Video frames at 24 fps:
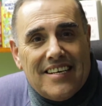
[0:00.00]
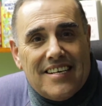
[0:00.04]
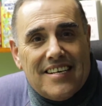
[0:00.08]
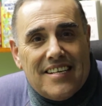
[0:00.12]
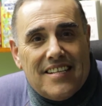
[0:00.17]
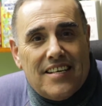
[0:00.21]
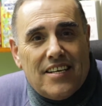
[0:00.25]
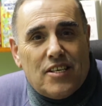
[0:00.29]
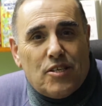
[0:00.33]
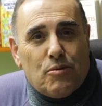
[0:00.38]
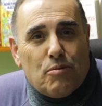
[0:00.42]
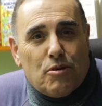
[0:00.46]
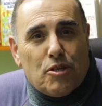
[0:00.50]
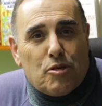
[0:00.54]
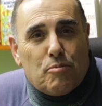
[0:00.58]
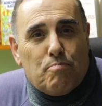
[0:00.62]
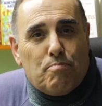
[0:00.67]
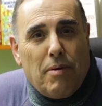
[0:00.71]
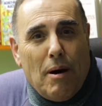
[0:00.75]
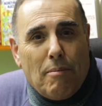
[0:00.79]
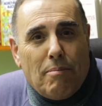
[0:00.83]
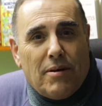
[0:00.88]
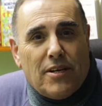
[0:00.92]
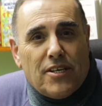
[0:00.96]
This was
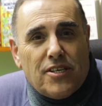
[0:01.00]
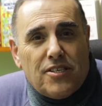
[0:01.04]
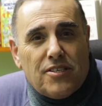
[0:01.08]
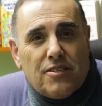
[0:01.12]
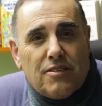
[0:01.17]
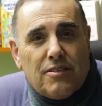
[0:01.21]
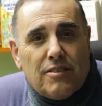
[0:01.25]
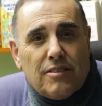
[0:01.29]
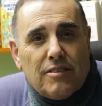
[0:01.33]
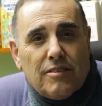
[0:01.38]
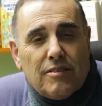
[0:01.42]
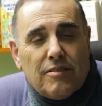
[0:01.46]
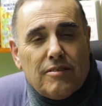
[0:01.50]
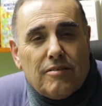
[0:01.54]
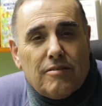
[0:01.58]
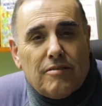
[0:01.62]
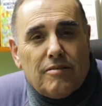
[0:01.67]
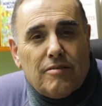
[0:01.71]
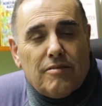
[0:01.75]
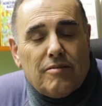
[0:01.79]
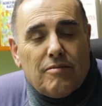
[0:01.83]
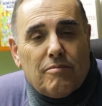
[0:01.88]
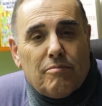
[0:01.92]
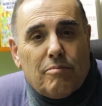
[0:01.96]
published
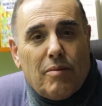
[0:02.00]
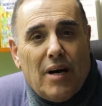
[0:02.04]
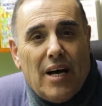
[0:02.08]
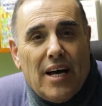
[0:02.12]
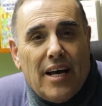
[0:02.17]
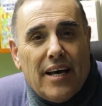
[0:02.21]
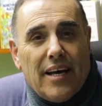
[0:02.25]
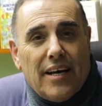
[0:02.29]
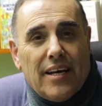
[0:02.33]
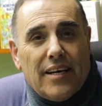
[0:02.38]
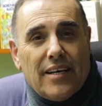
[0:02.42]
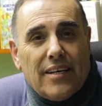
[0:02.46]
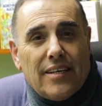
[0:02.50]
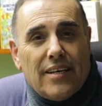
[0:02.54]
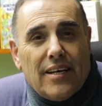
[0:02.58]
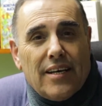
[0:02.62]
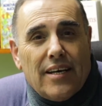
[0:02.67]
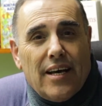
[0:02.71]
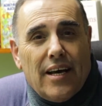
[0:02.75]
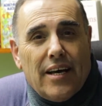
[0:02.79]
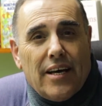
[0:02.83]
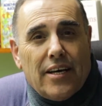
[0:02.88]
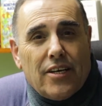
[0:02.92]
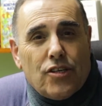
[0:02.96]
by
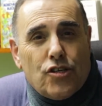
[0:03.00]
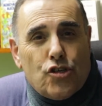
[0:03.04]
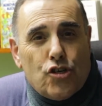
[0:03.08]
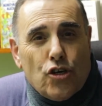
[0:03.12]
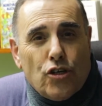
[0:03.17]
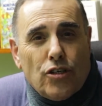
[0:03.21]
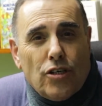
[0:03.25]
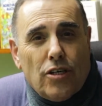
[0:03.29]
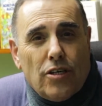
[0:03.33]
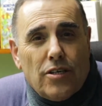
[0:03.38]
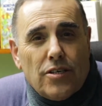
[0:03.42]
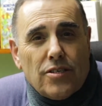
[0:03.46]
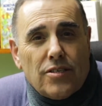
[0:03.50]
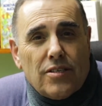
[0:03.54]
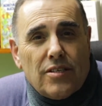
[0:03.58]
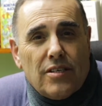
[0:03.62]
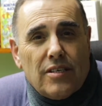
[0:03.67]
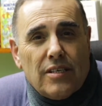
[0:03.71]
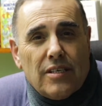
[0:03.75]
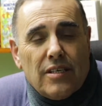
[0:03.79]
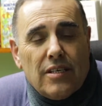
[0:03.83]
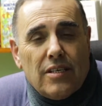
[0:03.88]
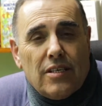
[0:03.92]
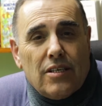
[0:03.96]
a journalist
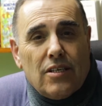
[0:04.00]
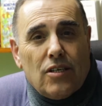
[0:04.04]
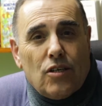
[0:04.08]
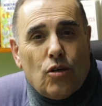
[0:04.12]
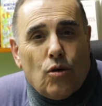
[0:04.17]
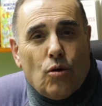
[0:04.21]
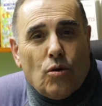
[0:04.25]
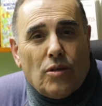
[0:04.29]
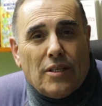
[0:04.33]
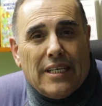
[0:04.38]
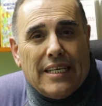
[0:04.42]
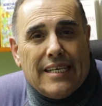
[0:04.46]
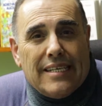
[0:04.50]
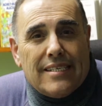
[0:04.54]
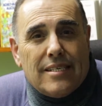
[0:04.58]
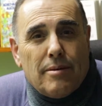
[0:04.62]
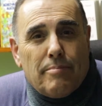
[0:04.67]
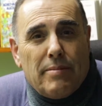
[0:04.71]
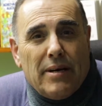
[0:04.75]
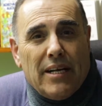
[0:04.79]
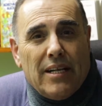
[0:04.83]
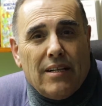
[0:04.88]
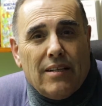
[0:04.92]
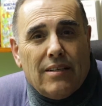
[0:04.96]
called
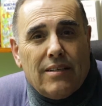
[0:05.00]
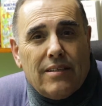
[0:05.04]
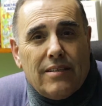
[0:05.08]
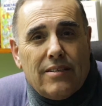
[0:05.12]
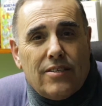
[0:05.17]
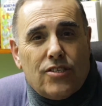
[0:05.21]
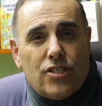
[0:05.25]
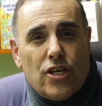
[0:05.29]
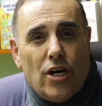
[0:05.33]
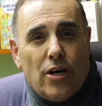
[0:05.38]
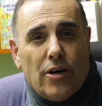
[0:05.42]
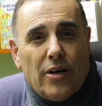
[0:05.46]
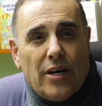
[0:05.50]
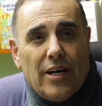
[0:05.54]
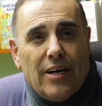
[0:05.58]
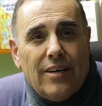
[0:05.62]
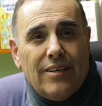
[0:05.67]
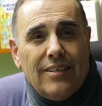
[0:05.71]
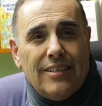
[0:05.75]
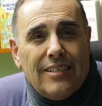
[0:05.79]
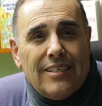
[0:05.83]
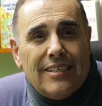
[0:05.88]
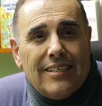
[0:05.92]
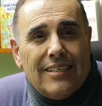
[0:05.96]
Isabel Toga,
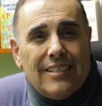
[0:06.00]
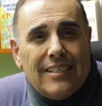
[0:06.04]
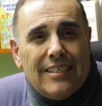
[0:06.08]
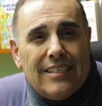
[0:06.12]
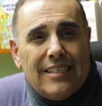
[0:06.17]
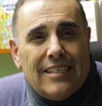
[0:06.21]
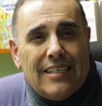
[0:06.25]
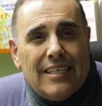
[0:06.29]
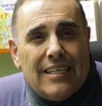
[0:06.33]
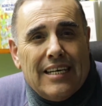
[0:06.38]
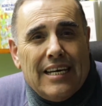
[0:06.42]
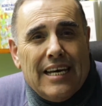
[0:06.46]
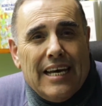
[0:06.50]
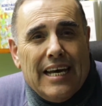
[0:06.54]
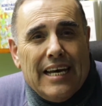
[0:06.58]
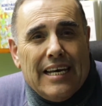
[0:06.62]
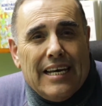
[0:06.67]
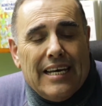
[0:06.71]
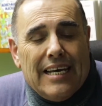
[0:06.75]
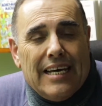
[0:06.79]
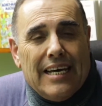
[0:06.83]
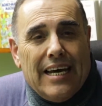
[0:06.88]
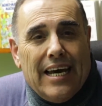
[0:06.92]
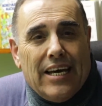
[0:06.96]

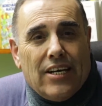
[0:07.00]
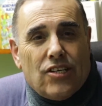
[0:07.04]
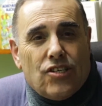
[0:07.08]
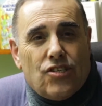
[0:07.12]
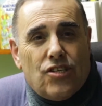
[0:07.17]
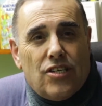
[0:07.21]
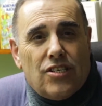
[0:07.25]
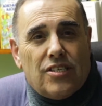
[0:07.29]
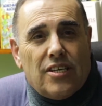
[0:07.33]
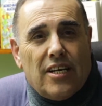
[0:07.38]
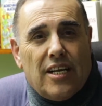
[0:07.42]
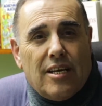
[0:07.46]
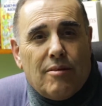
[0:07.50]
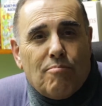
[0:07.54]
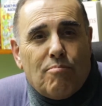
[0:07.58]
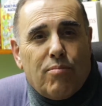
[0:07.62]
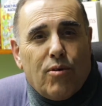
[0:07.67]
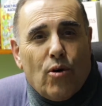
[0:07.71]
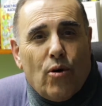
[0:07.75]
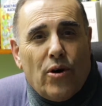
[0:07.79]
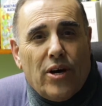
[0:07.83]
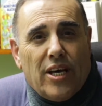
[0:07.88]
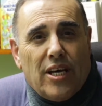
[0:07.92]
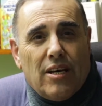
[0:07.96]
and she's an
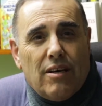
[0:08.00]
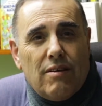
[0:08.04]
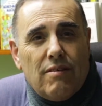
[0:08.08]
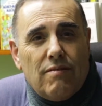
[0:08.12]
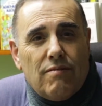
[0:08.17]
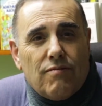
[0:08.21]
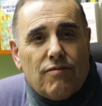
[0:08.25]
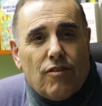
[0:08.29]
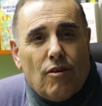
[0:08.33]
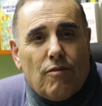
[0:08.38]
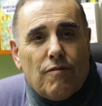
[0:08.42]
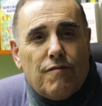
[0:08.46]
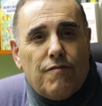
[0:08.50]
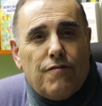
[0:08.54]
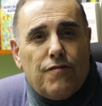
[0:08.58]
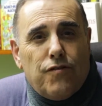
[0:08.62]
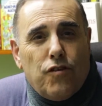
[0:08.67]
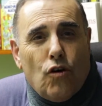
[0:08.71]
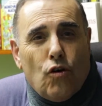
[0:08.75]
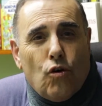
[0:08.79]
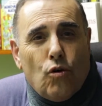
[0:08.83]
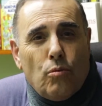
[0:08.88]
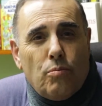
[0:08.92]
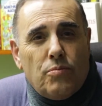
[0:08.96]
employee from
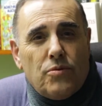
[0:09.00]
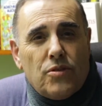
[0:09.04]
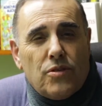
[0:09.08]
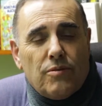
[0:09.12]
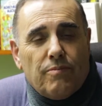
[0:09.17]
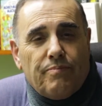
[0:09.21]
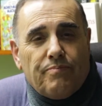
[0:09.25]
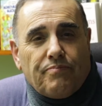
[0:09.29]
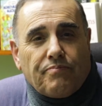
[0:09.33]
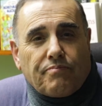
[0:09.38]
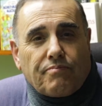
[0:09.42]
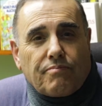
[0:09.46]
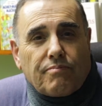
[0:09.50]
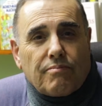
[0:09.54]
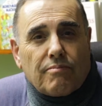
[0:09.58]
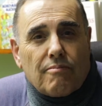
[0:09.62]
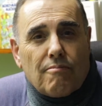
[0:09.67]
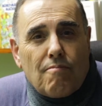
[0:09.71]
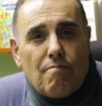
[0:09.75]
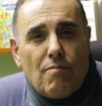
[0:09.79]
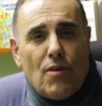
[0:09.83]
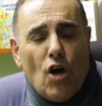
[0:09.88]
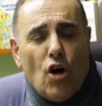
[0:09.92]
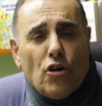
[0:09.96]
Forbes
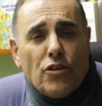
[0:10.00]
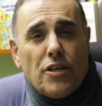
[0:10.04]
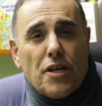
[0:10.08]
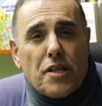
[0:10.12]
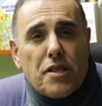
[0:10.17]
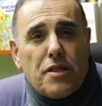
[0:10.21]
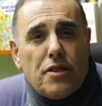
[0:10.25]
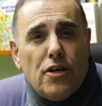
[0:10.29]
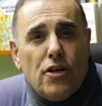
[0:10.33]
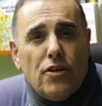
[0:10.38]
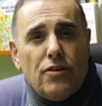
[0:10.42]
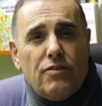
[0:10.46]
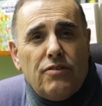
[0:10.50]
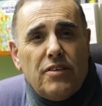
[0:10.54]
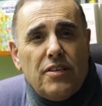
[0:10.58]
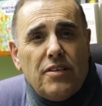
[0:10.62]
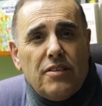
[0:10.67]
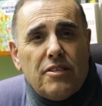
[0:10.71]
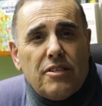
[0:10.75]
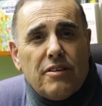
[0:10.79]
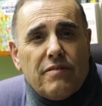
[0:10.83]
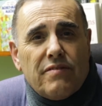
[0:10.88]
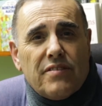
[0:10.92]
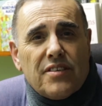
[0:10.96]
on the
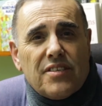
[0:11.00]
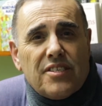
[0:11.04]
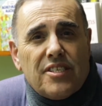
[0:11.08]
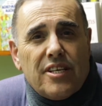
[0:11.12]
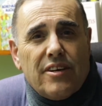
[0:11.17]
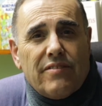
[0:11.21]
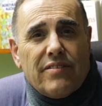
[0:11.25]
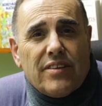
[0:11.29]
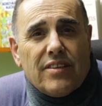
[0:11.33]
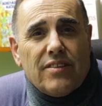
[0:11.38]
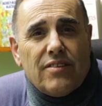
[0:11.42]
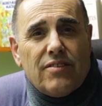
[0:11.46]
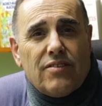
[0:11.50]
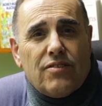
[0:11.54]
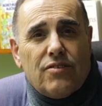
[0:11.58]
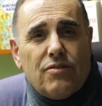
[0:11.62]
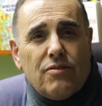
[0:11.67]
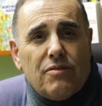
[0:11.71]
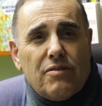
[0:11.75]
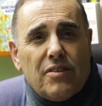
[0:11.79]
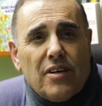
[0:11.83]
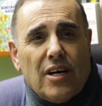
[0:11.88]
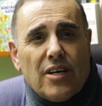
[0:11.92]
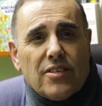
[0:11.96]
13th of the 7th,
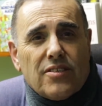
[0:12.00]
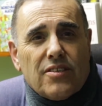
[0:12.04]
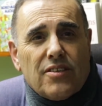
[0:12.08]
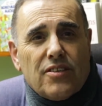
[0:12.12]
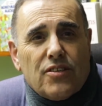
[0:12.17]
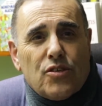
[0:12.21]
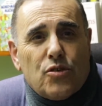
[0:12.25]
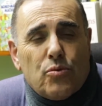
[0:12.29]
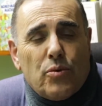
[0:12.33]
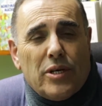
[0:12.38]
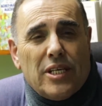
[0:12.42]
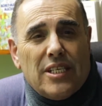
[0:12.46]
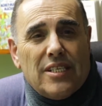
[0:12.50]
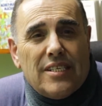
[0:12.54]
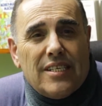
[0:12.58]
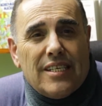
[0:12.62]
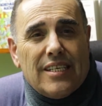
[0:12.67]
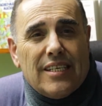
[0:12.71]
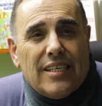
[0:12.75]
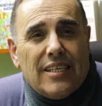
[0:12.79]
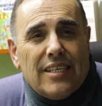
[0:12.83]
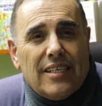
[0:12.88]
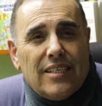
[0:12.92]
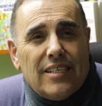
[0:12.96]
2020.